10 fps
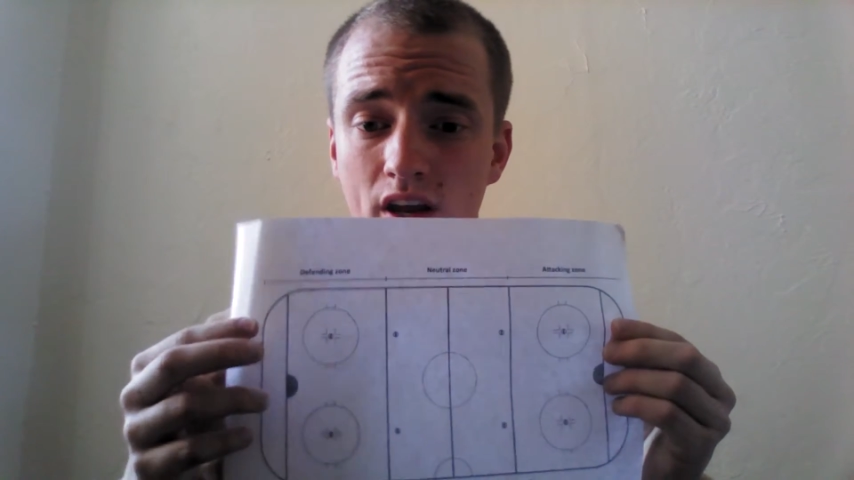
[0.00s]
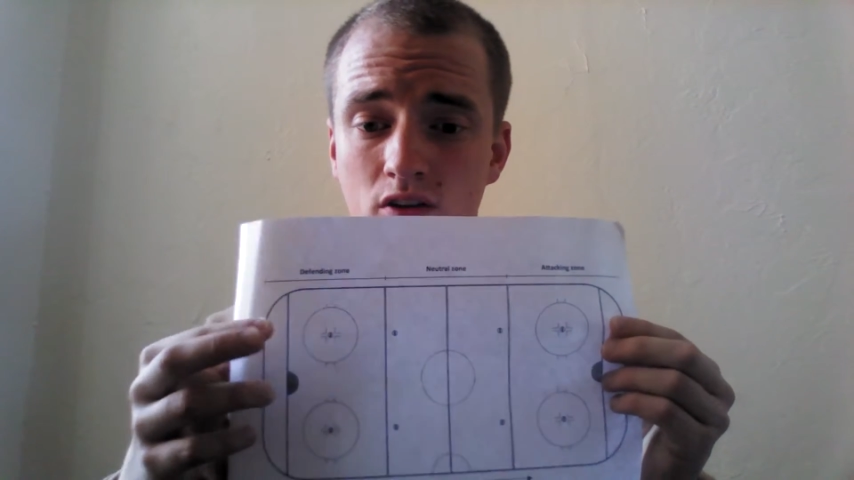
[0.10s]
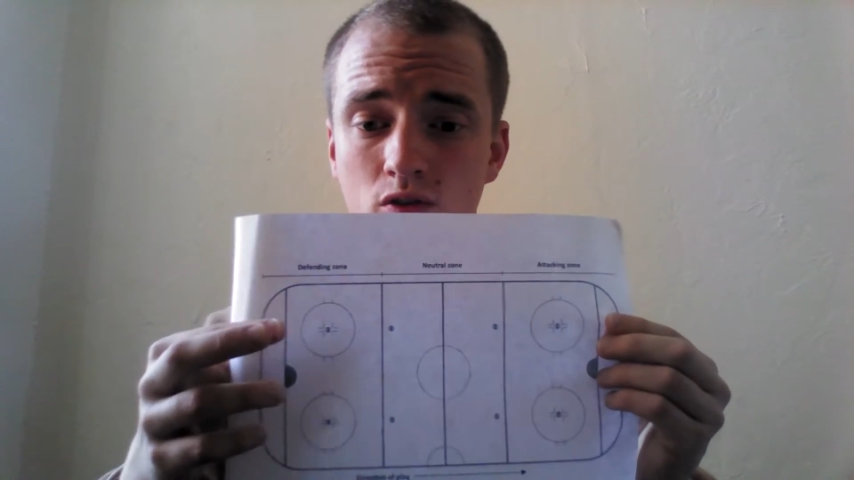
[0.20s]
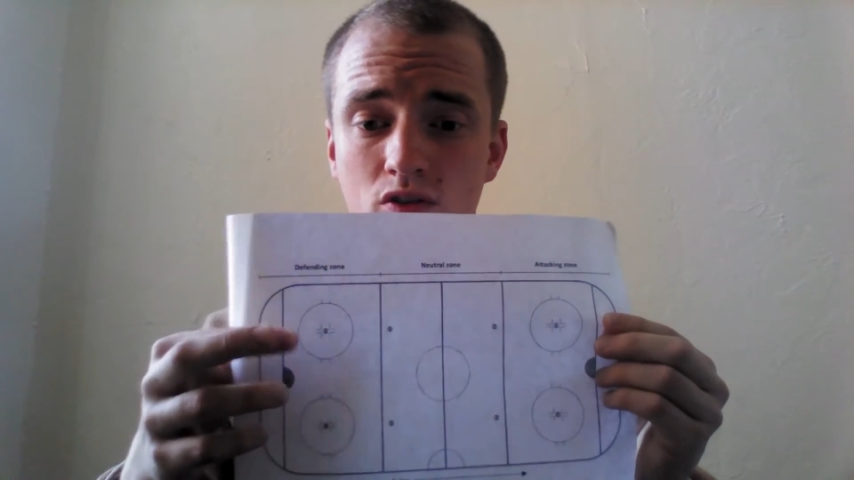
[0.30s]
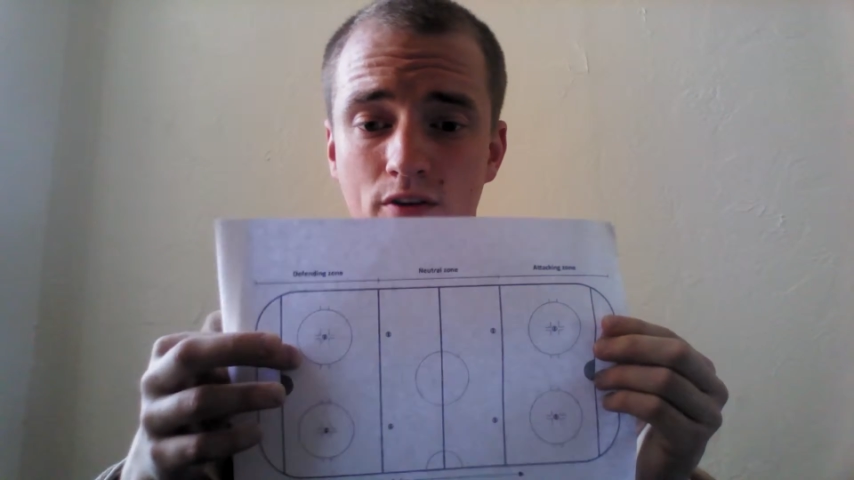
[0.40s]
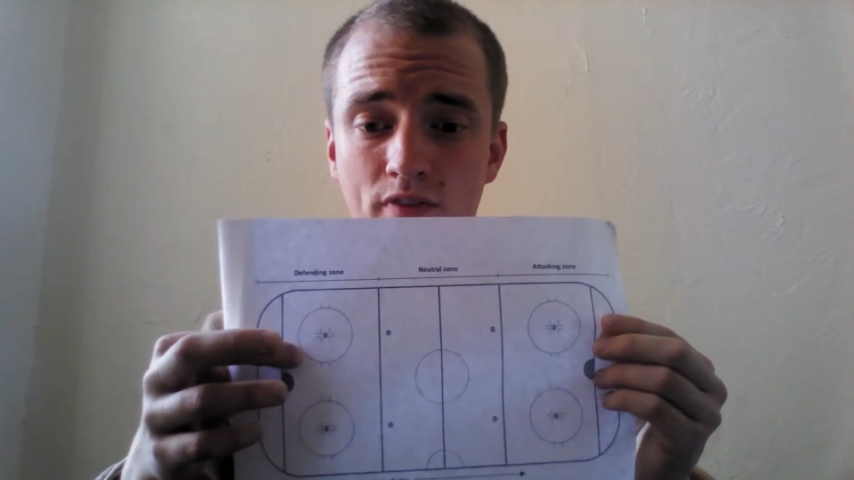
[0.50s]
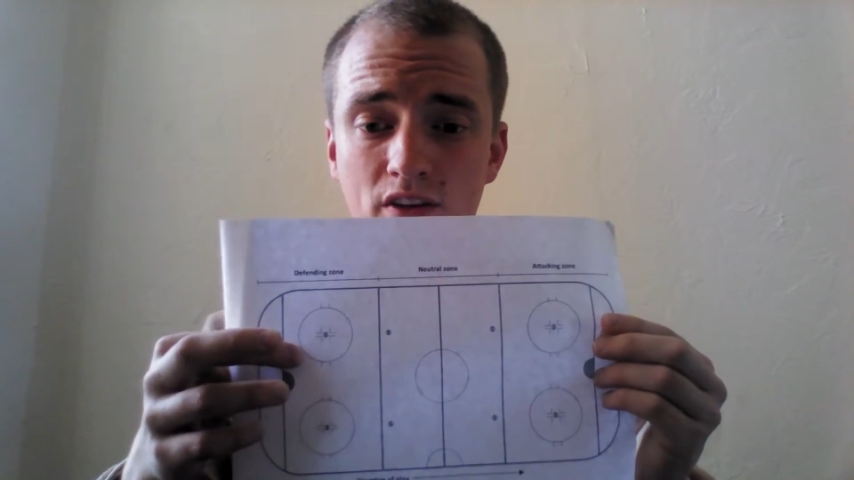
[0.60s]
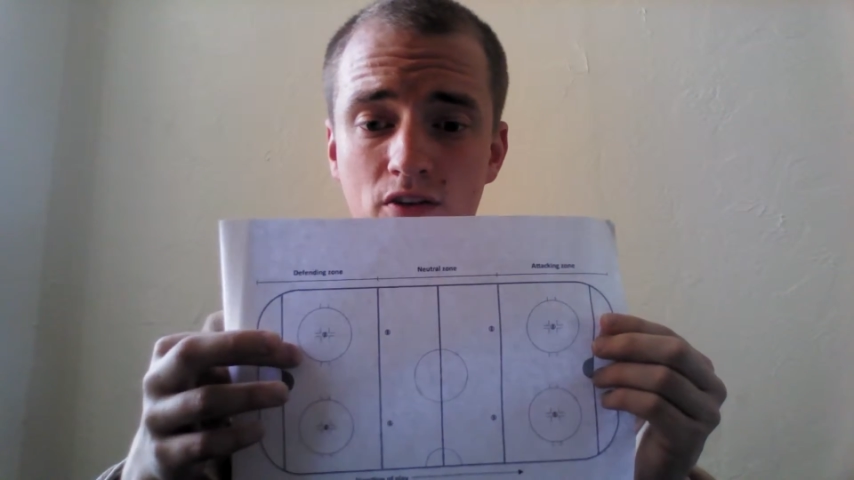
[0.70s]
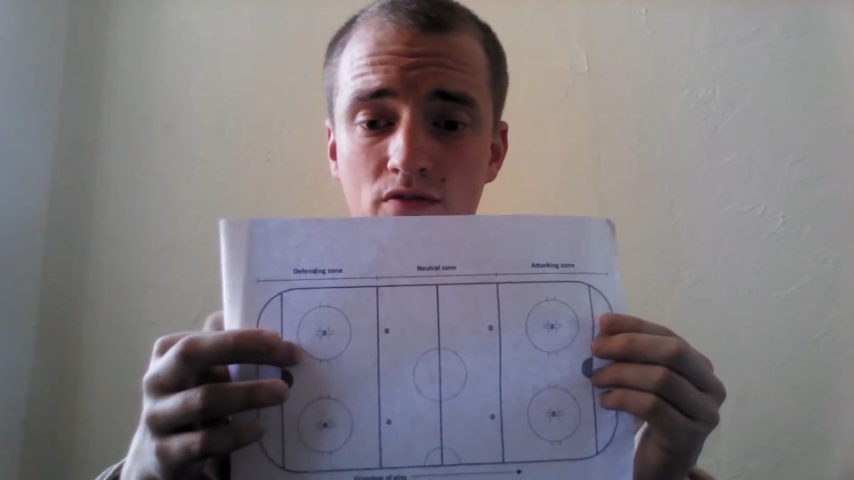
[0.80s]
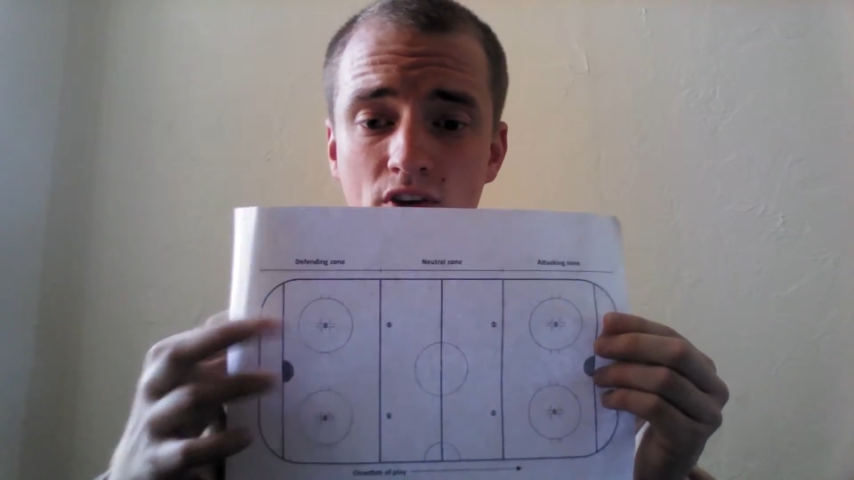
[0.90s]
into
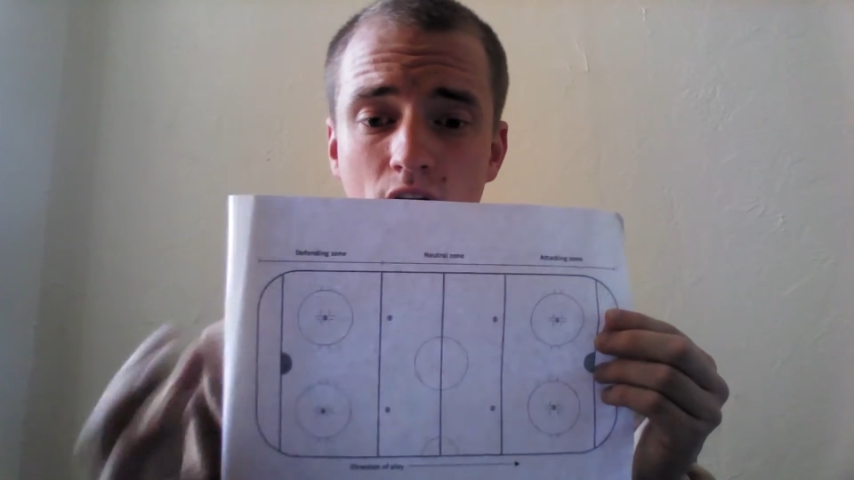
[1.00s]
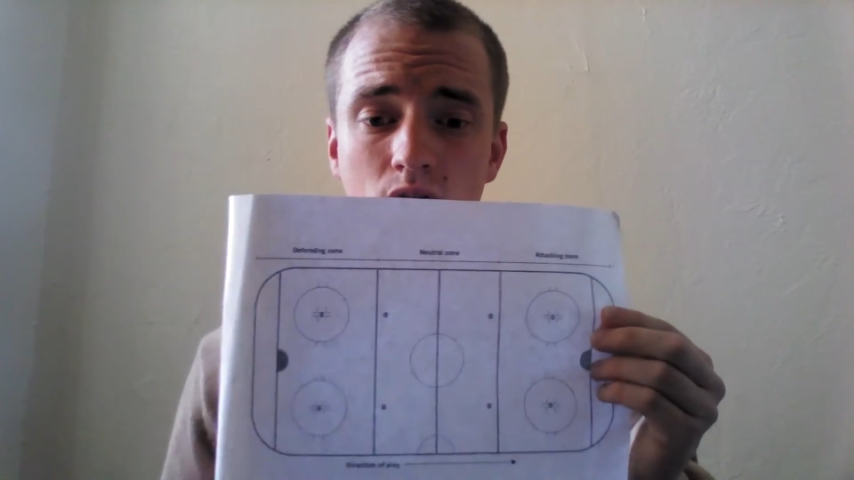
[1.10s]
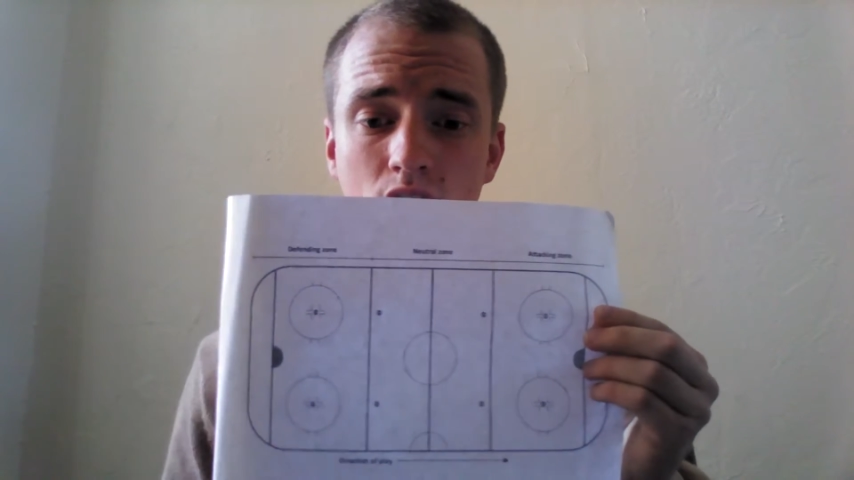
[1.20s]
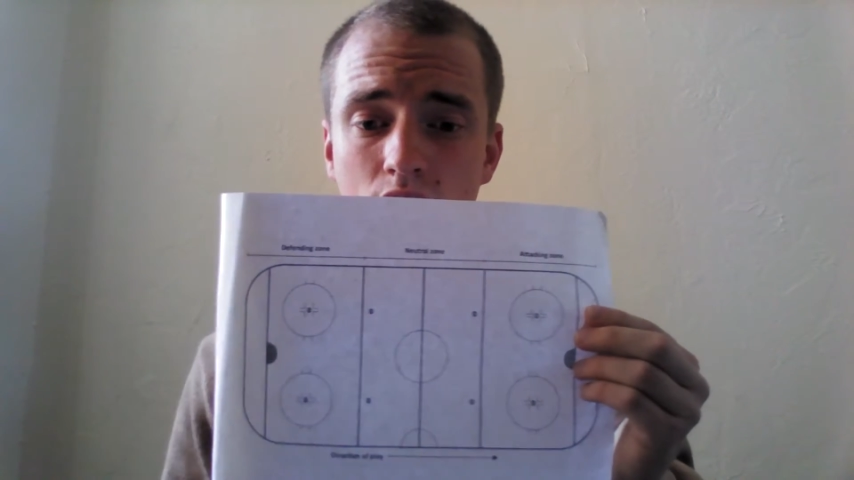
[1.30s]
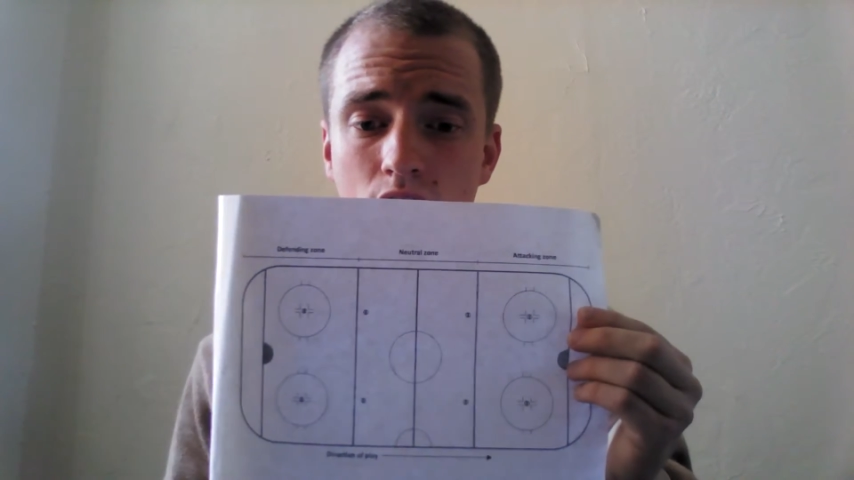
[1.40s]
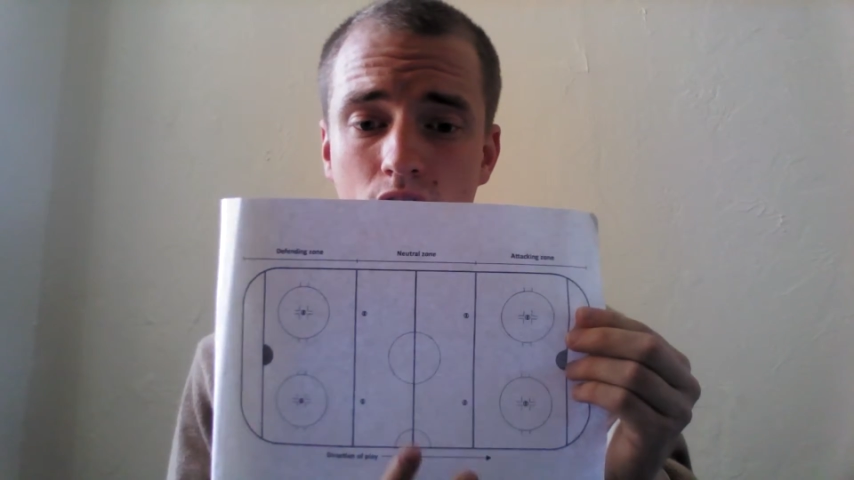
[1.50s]
defensive zone,